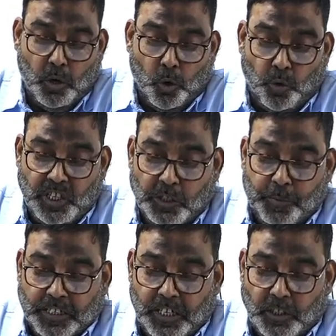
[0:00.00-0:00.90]
who is
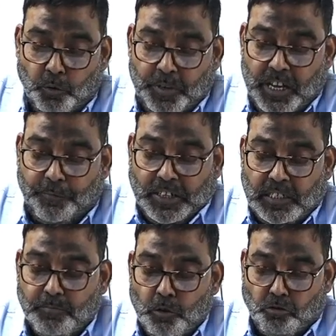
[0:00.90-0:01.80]
expected to be
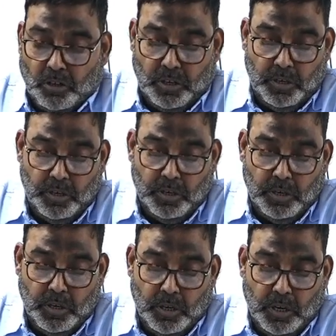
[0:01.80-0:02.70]
effective neutral.
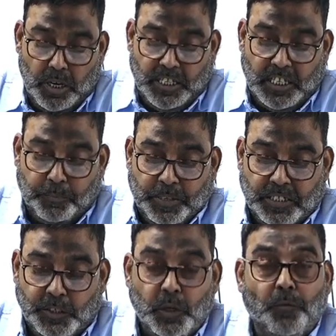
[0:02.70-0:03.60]
He is a
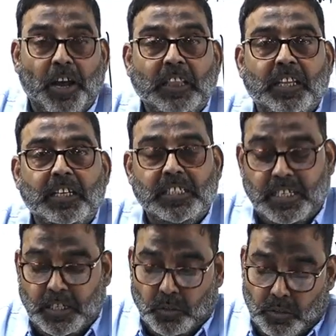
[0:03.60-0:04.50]
specialist of health and
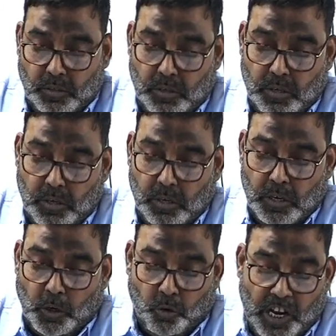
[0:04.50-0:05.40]
disease.
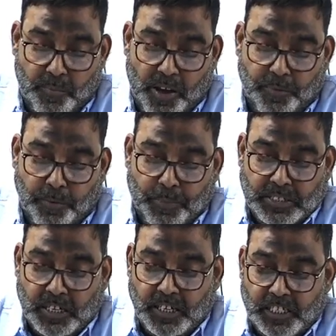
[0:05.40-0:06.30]
To him, every
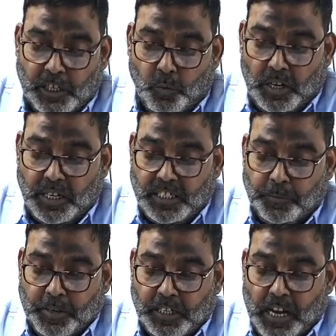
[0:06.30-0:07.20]
patient is equal and is
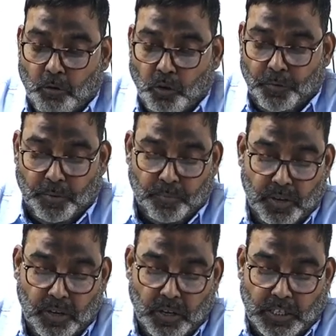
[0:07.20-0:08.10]
expected out of him
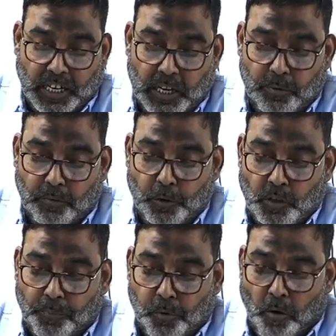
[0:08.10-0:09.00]
that he will view
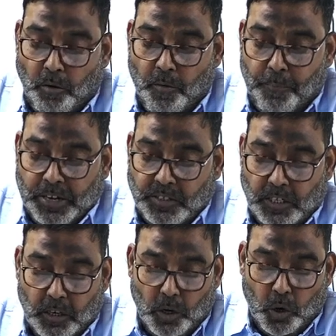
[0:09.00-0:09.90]
the problem of
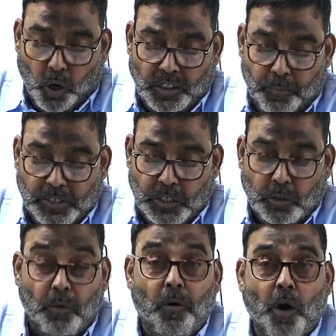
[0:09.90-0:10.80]
patient on the
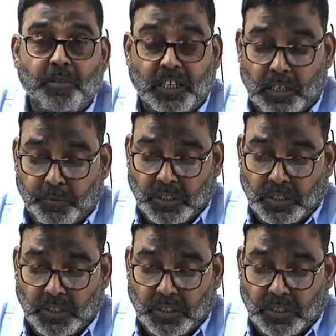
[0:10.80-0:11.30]
basis of objective